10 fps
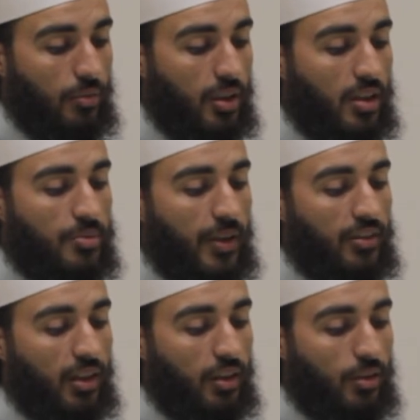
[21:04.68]
When Allah
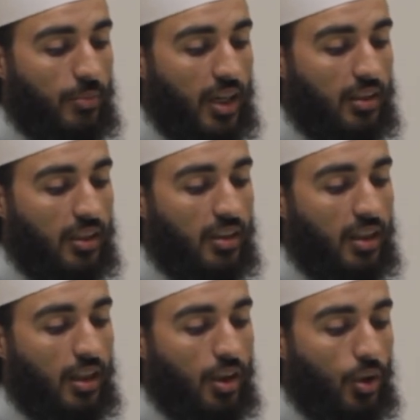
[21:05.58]
subhanahu wa ta'ala commanded,
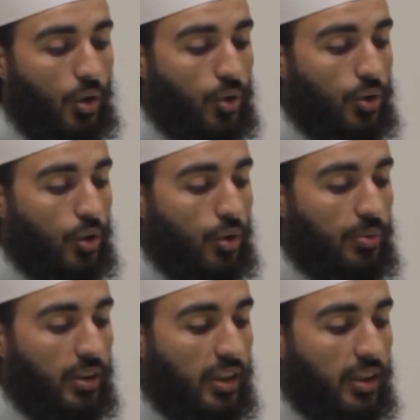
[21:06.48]
"O you who
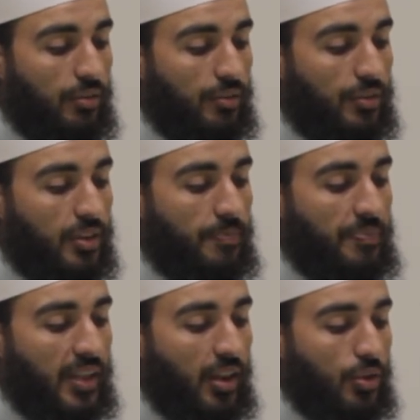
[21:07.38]
believe,
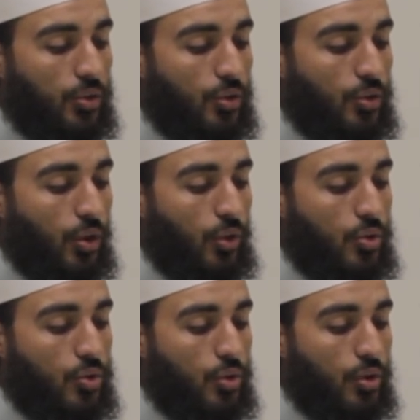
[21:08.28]
do not
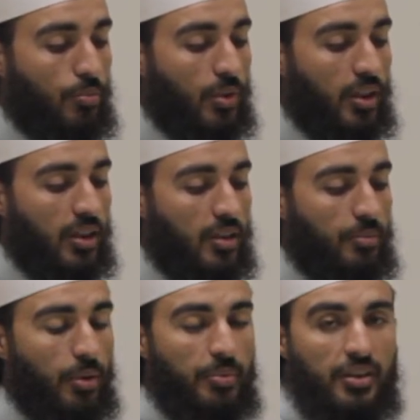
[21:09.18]
consume one another
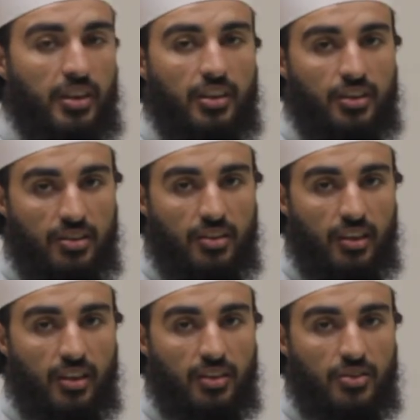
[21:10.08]
property
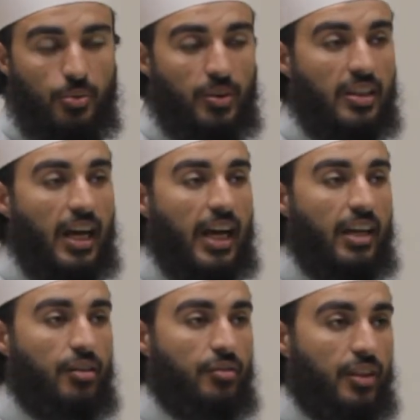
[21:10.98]
unjustly." So when that
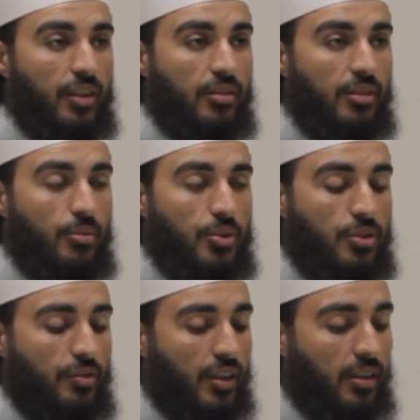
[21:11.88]
ayah was
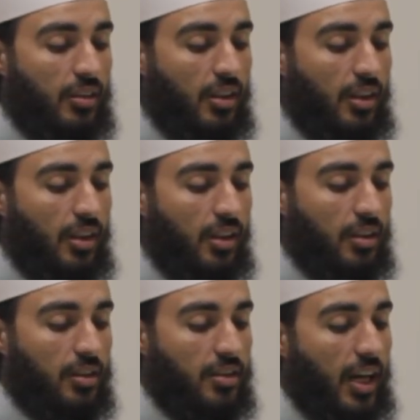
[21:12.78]
revealed,
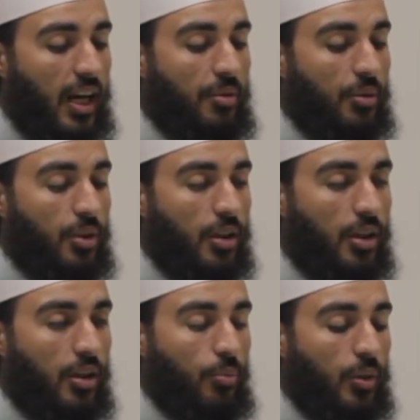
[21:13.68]
the Sahaba
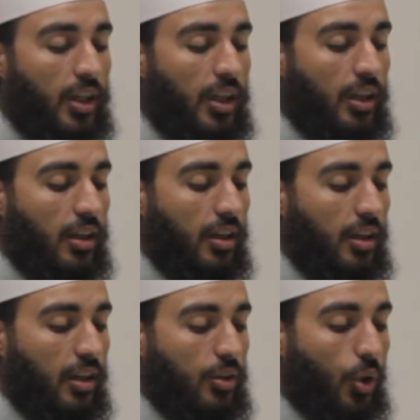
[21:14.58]

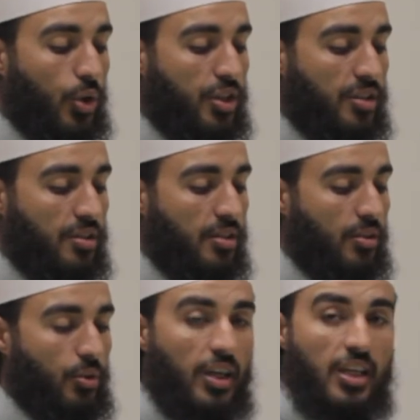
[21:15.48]
were cautious
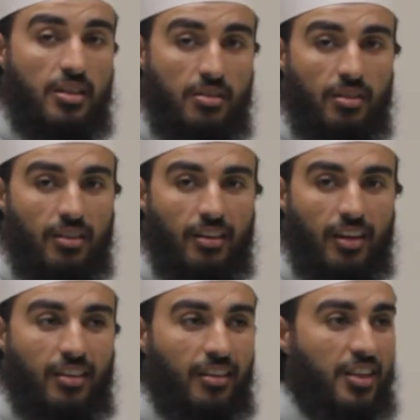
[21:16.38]
to eat
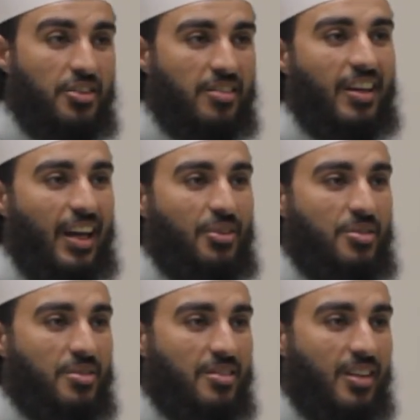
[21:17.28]
in each other's
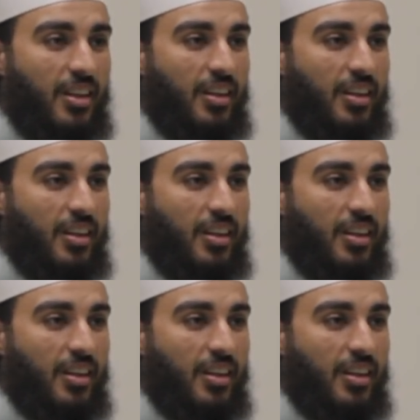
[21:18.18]
houses,